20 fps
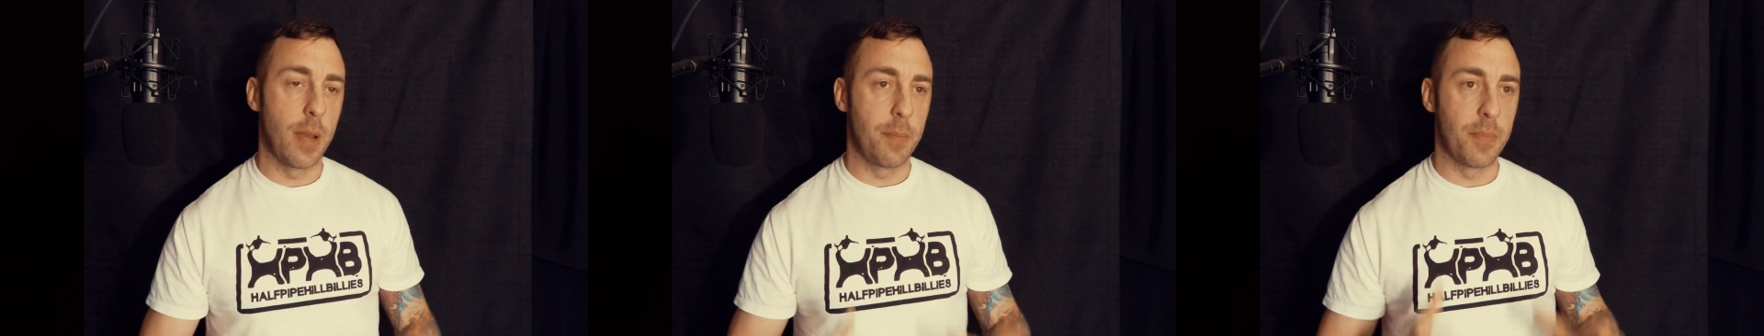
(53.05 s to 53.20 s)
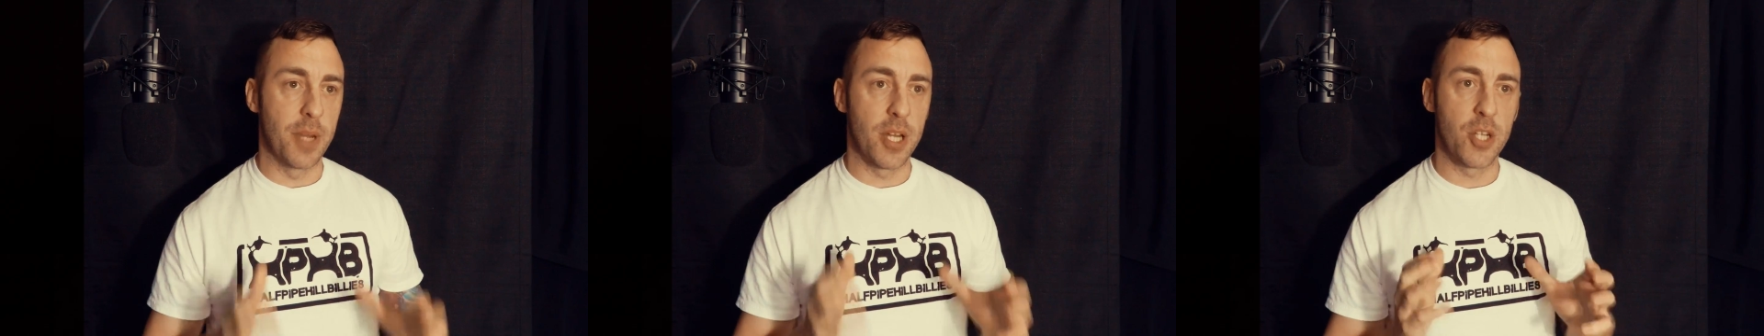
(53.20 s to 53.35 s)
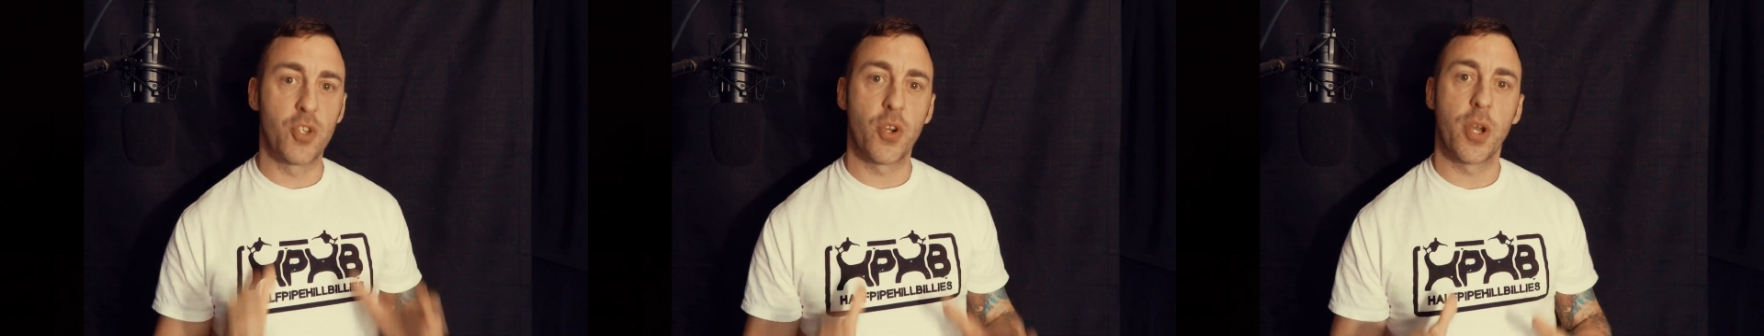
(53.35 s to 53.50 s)
I'm
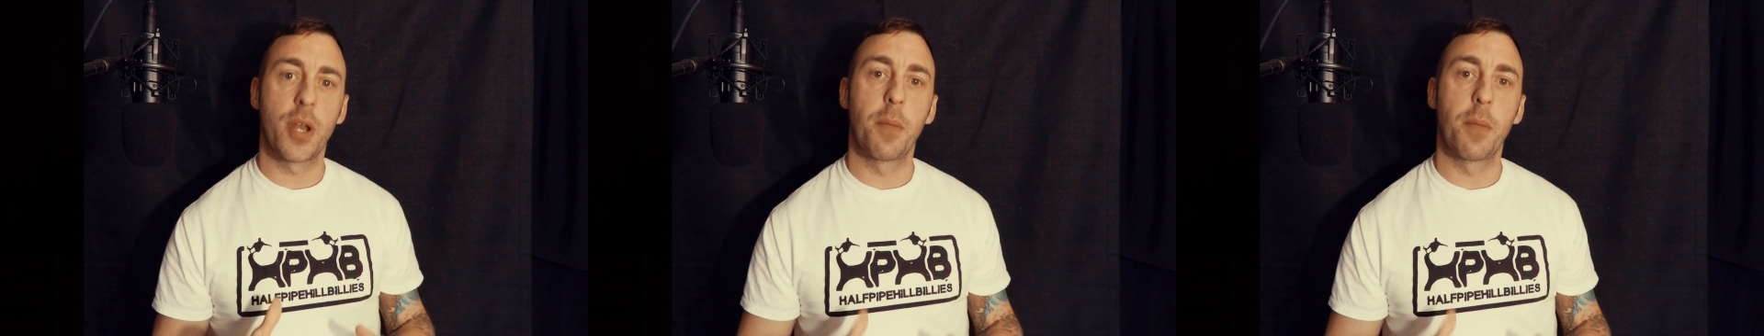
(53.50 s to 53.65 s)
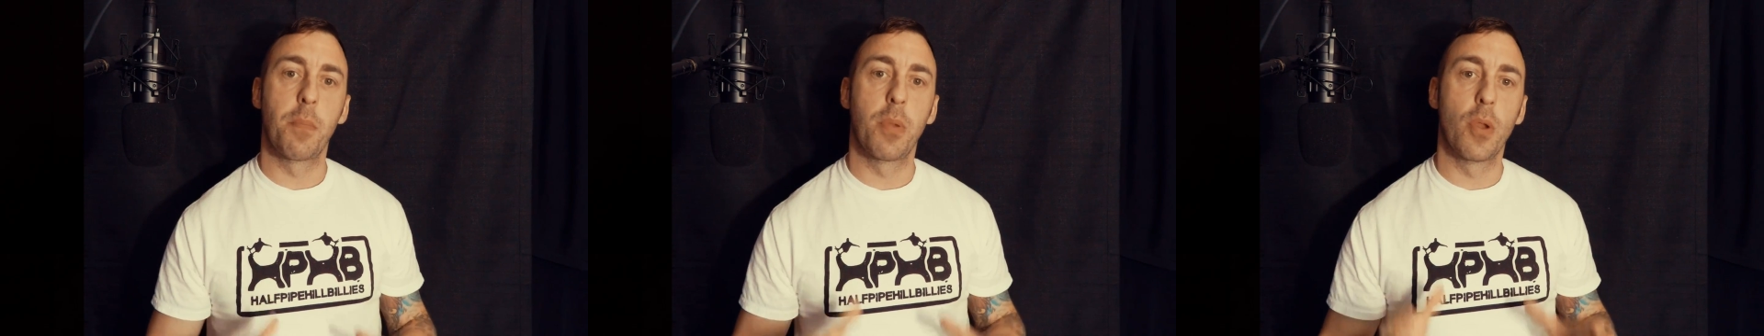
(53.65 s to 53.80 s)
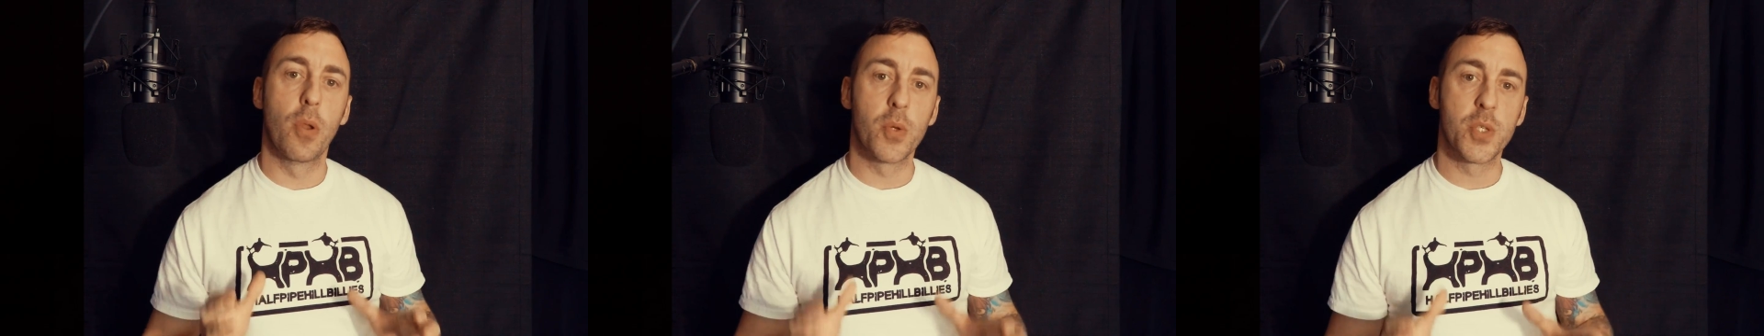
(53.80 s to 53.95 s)
not trying to
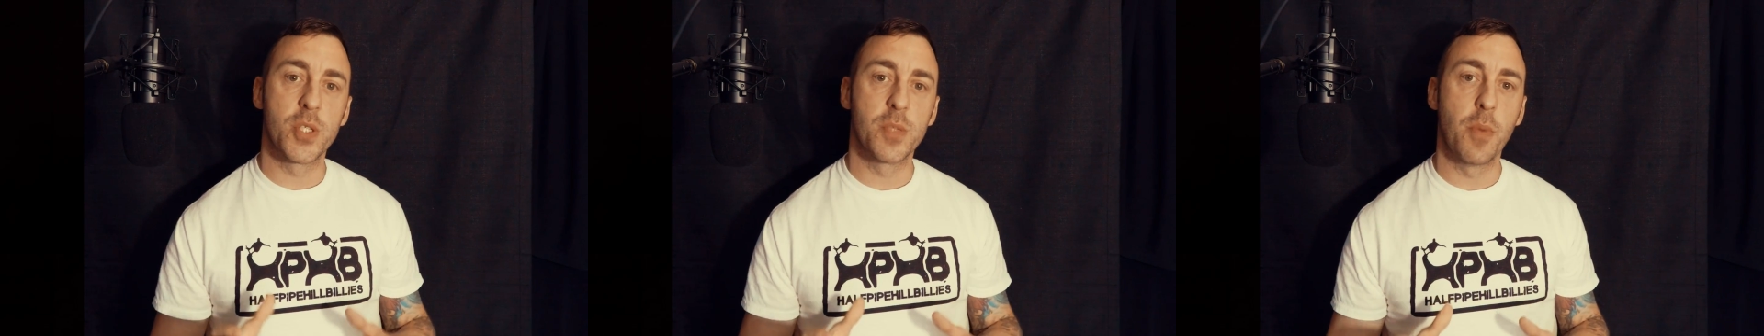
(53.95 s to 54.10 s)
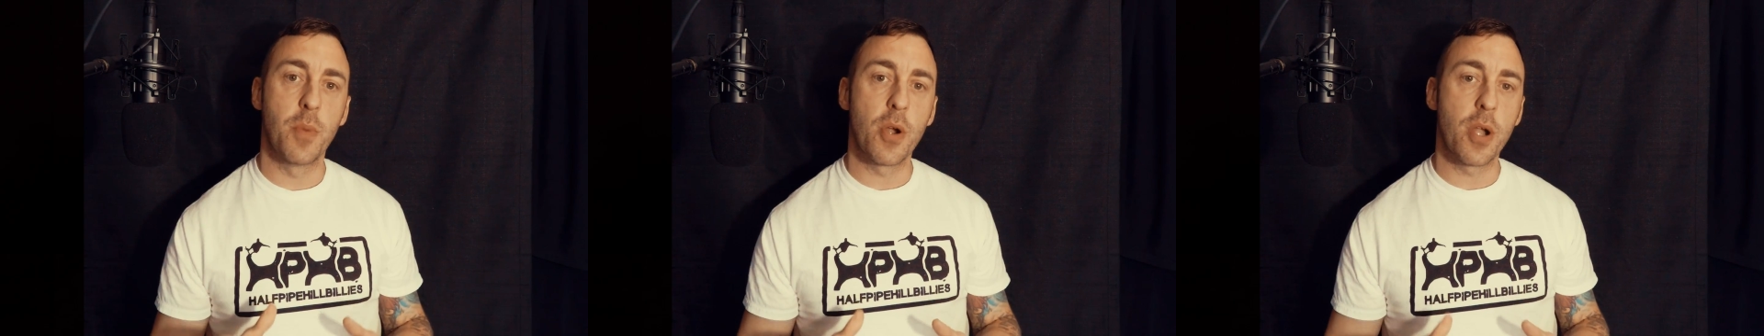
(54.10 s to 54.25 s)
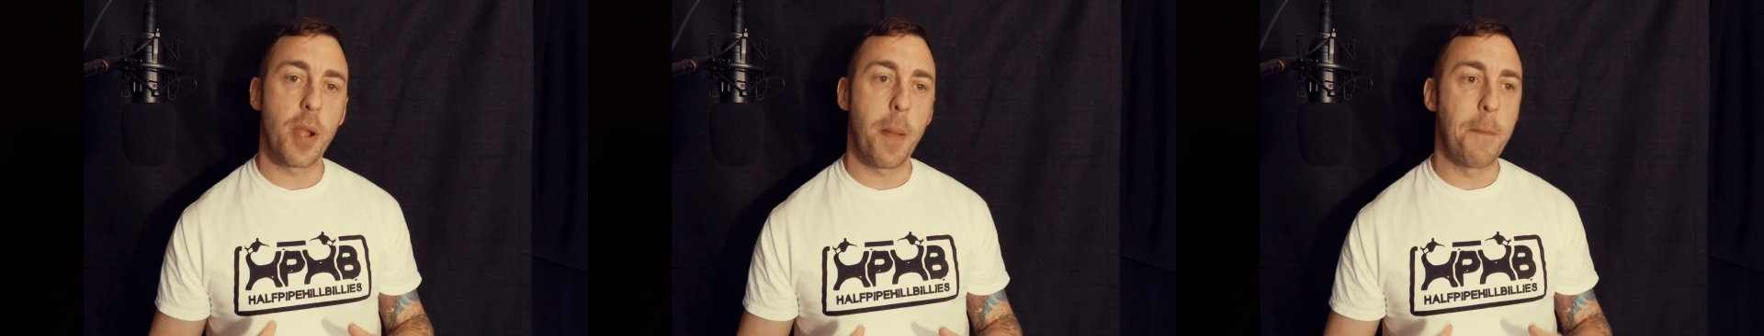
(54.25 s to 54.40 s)
blow
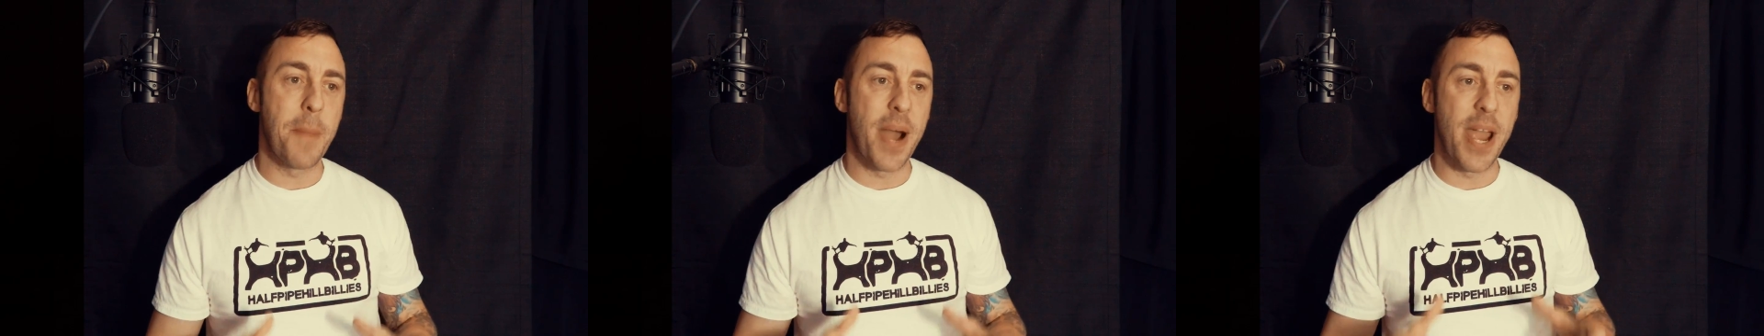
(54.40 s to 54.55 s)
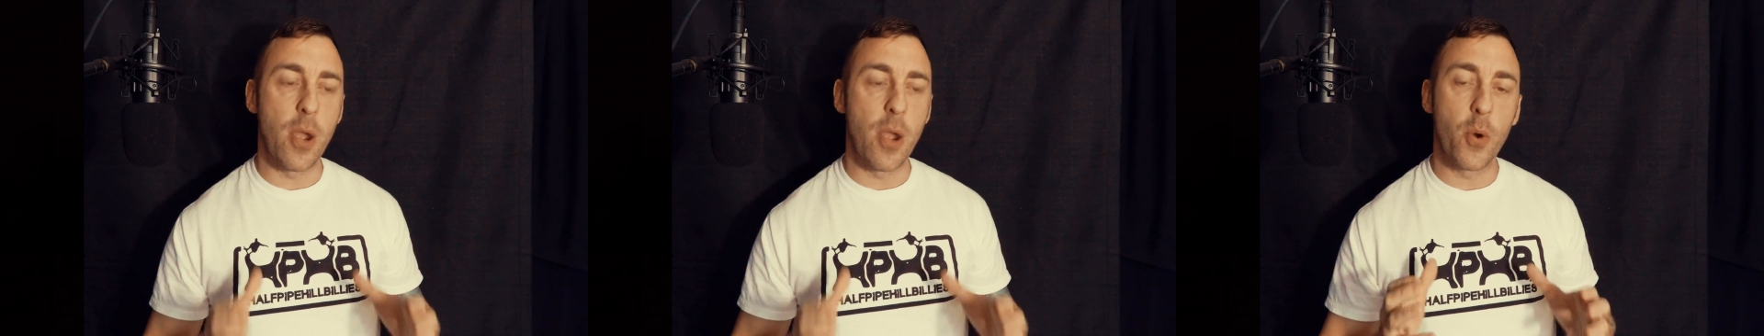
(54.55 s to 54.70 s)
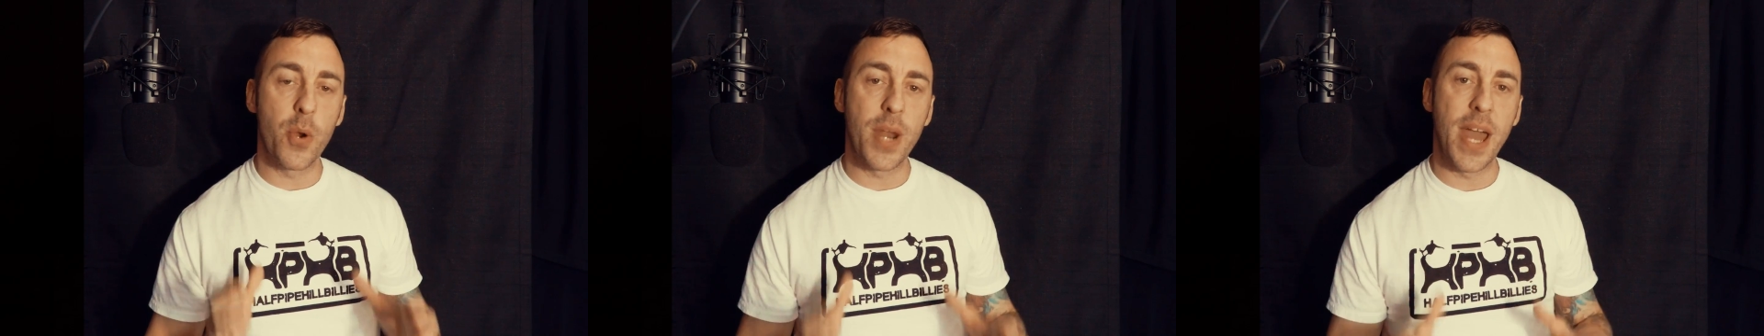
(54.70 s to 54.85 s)
smoke up
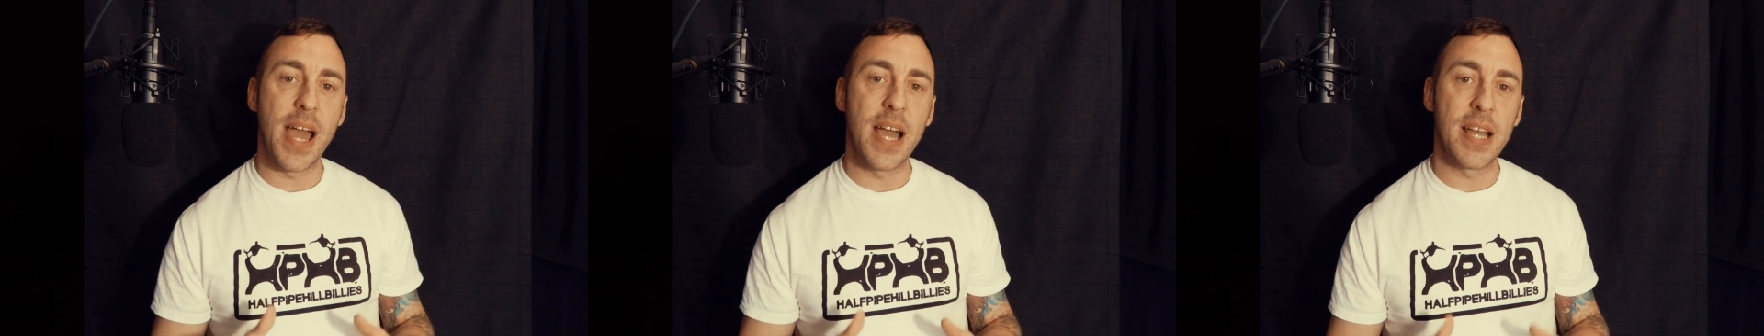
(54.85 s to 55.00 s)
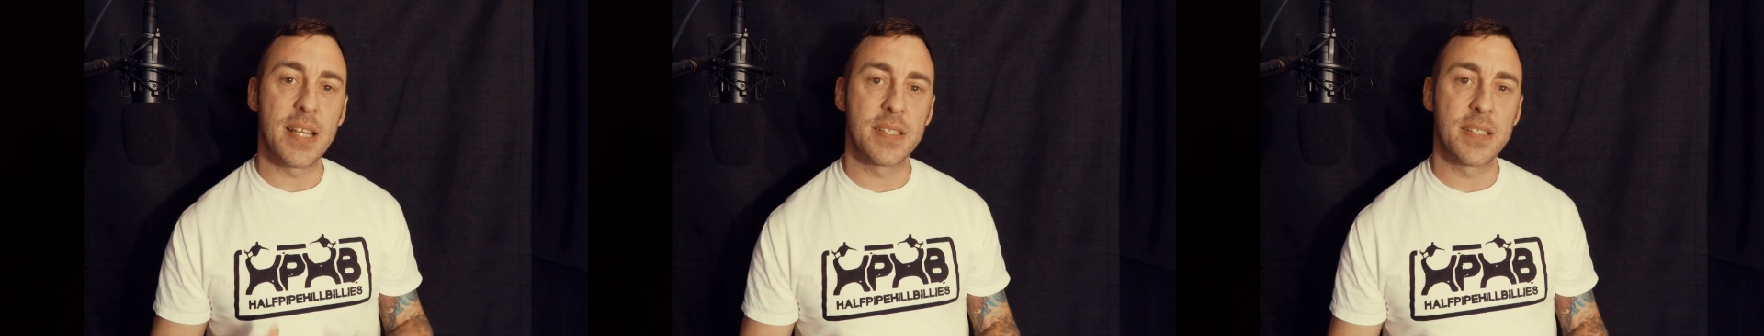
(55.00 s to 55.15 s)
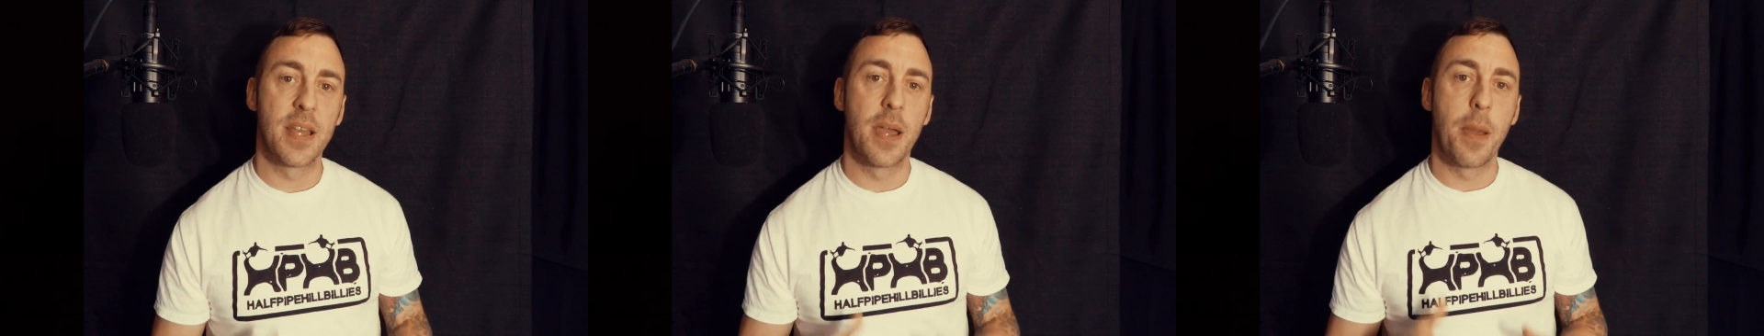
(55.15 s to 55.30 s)
my own
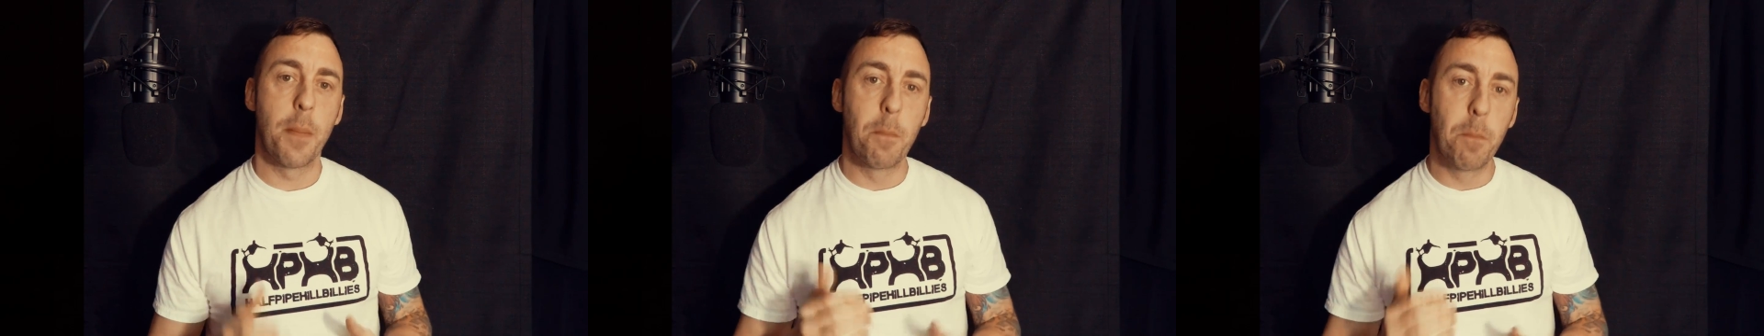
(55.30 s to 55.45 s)
ass,